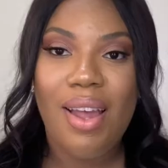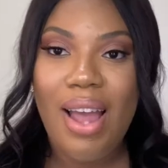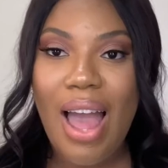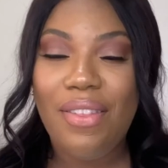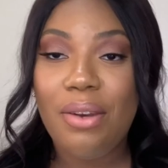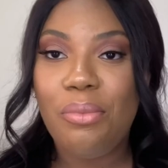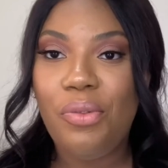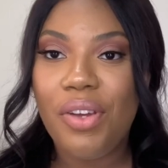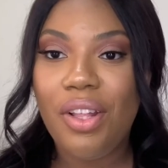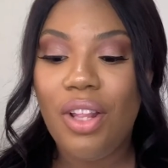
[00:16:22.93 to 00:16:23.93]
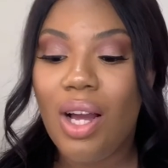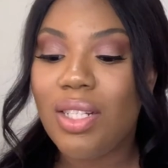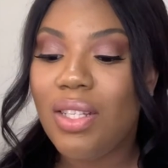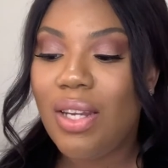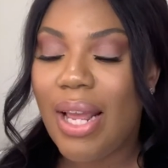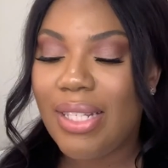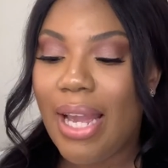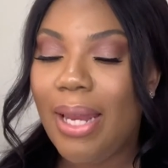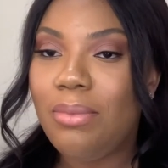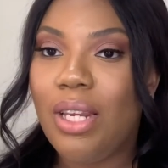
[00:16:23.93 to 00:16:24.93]
And then moving along to the next
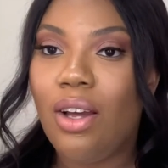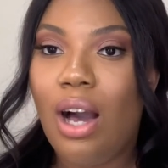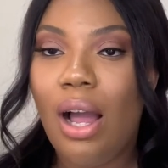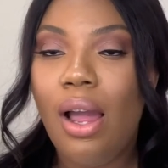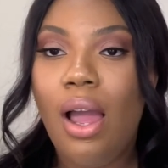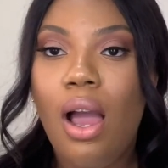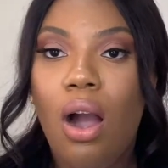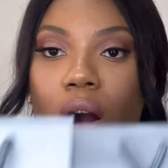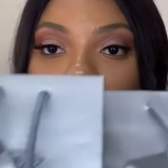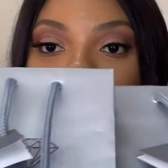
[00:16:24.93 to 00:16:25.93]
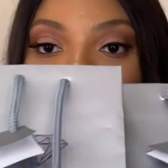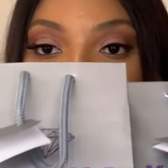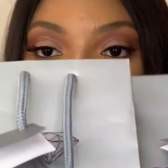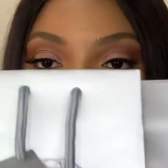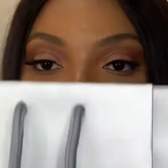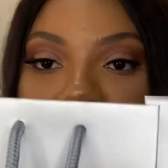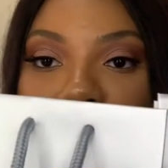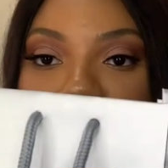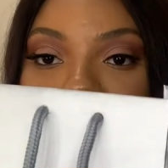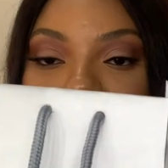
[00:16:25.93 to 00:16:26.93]
items that I got are um, these
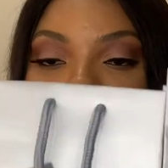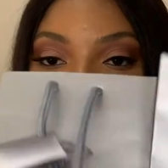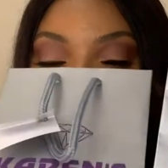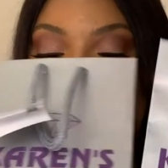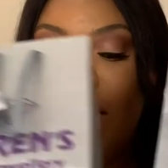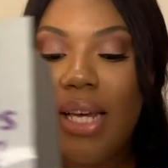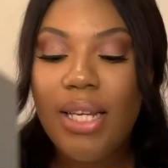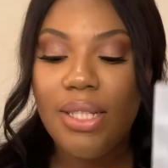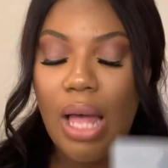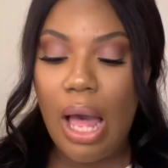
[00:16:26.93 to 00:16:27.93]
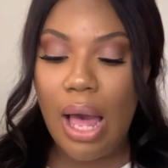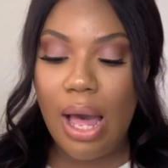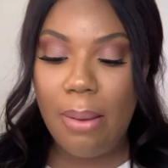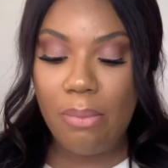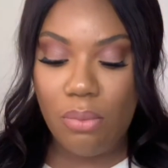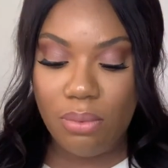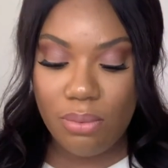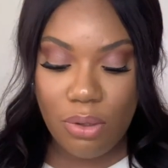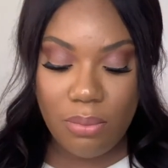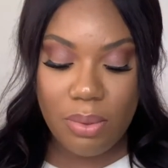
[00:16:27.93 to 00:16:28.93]
jewelry pieces. Um,
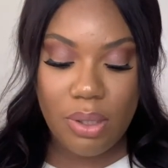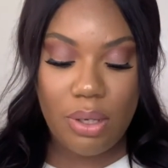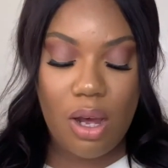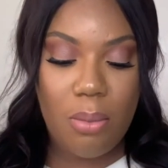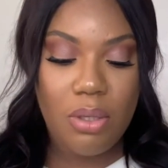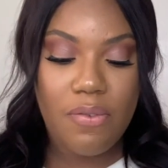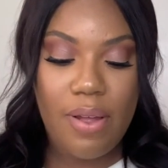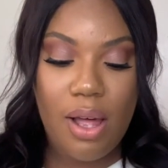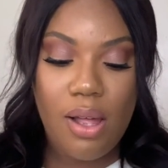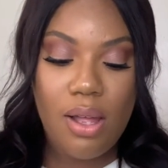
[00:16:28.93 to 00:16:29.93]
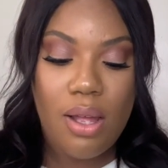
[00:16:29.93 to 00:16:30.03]
oops, almost fell.